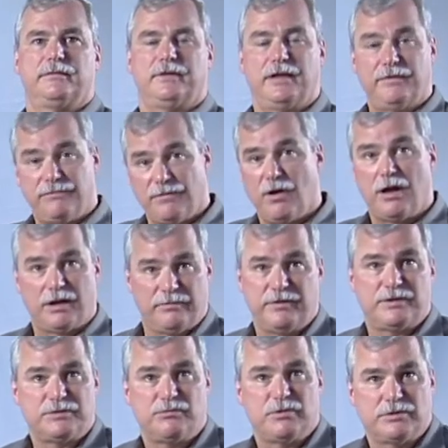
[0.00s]
if all of
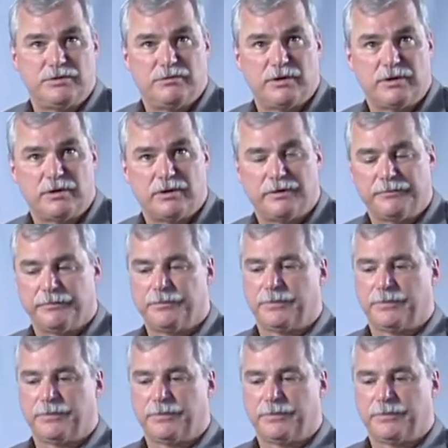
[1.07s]
this were to occur?